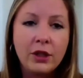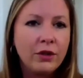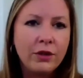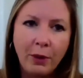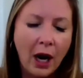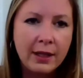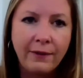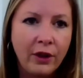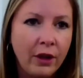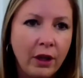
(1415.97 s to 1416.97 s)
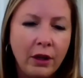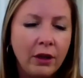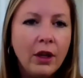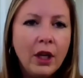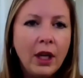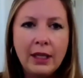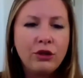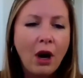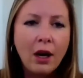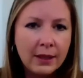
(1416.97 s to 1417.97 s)
reduced price for any
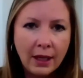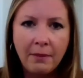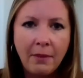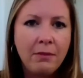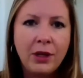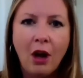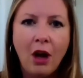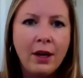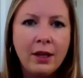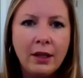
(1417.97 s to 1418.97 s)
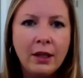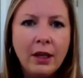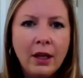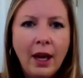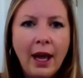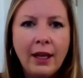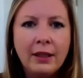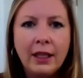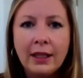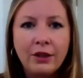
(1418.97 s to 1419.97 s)
drugs that I might be on. And
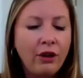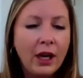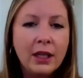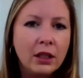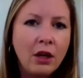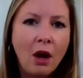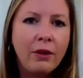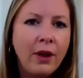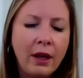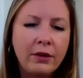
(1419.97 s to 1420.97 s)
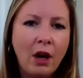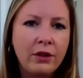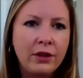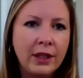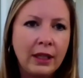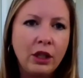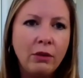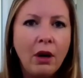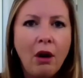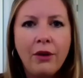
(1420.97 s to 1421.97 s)
it's great to know that doctors like
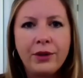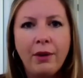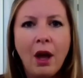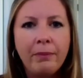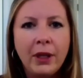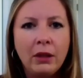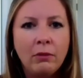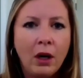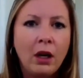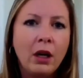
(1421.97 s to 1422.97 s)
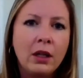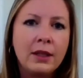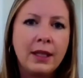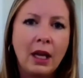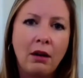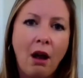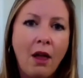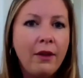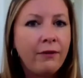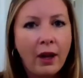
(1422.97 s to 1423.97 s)
you are also helping workers that are
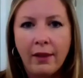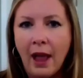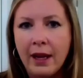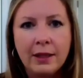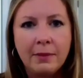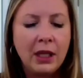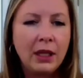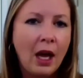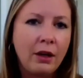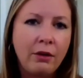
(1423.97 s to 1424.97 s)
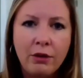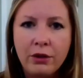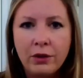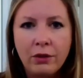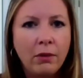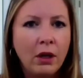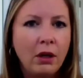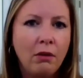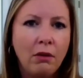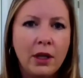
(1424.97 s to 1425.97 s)
on the front lines, be that a grocery store
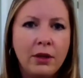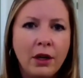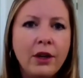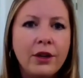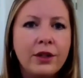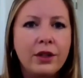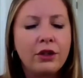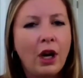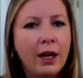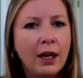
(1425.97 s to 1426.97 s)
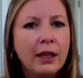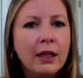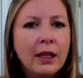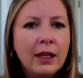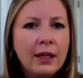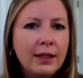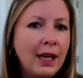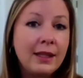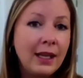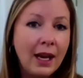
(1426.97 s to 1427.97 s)
worker or a nurse, to try to
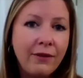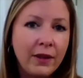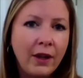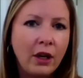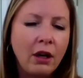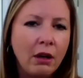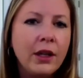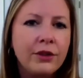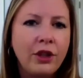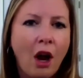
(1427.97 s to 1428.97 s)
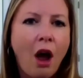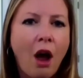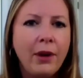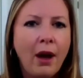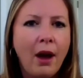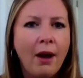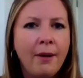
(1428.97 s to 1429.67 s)
stay safe in their current job.